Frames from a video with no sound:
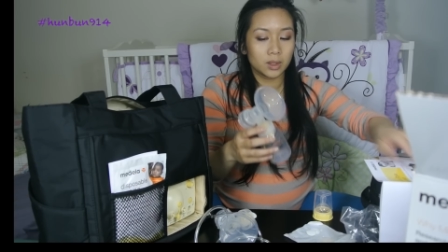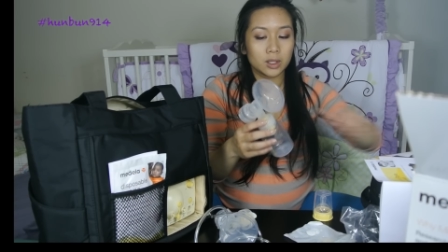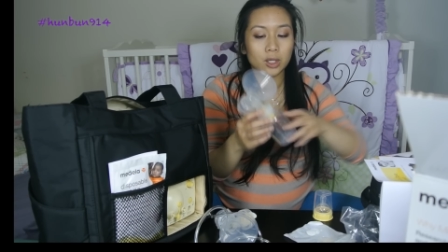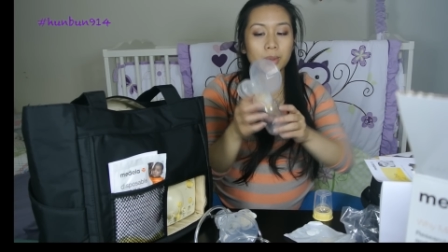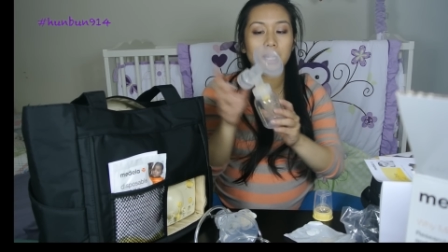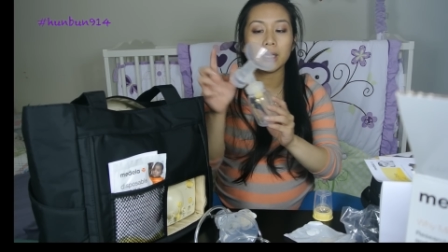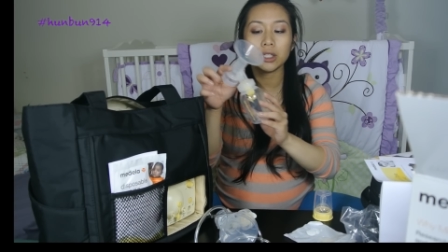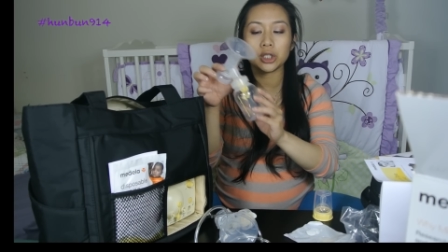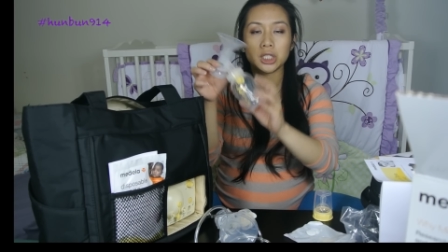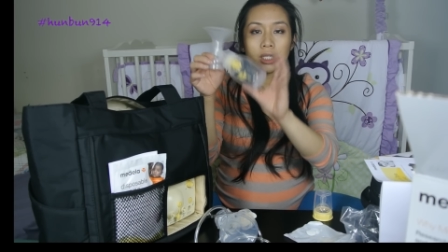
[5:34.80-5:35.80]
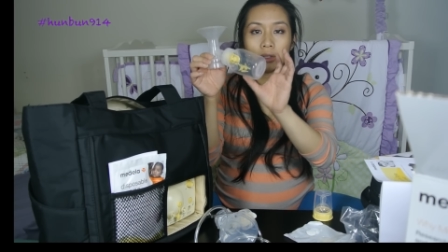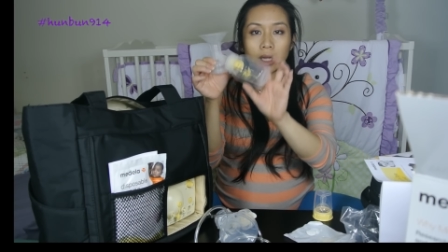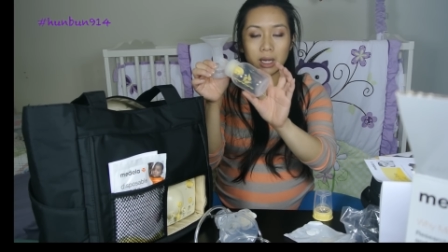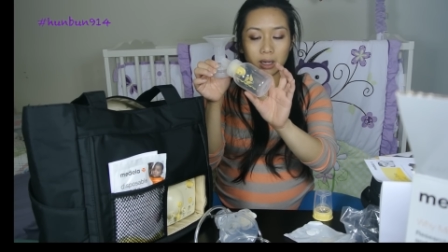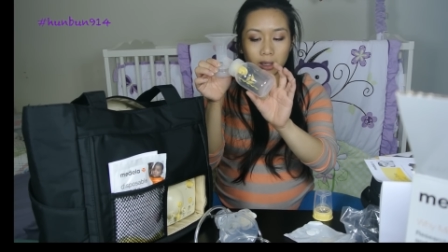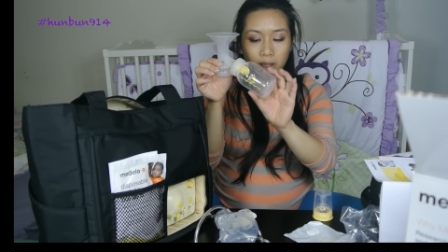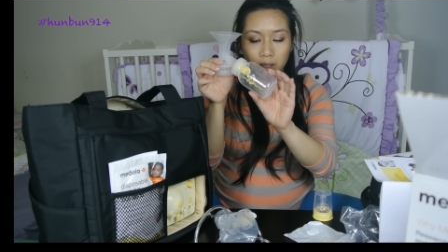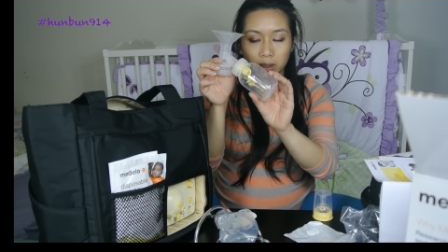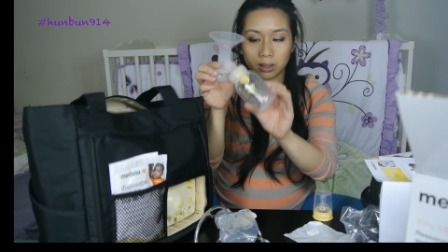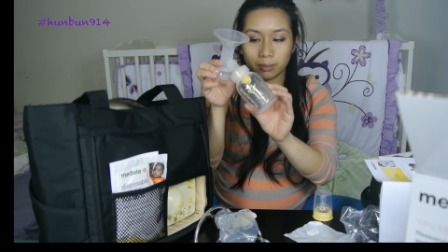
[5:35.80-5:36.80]
So we got the shield
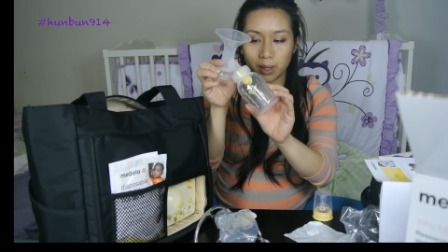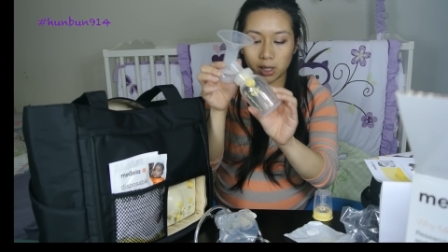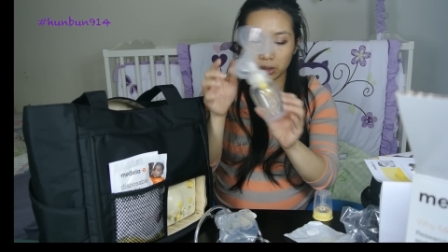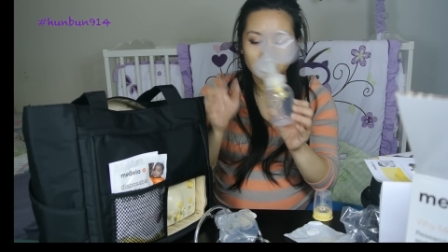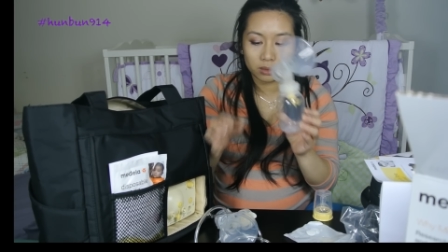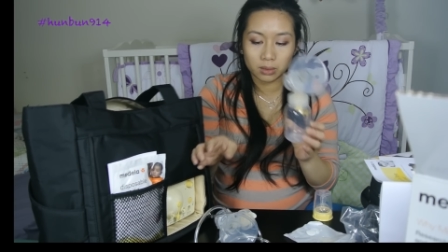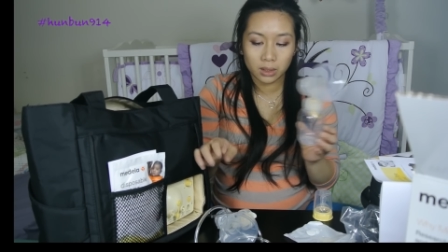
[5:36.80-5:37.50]
on the bottle.